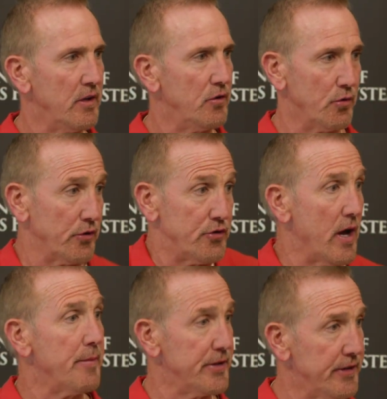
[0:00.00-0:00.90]
do a good
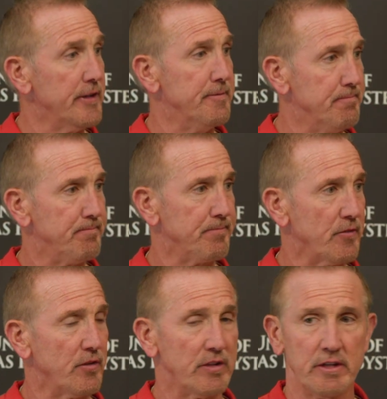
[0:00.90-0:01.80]
job, and he did.
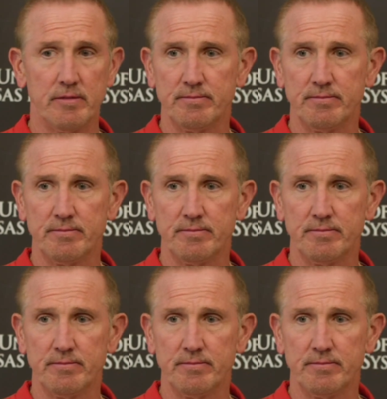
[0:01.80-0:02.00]
He really did.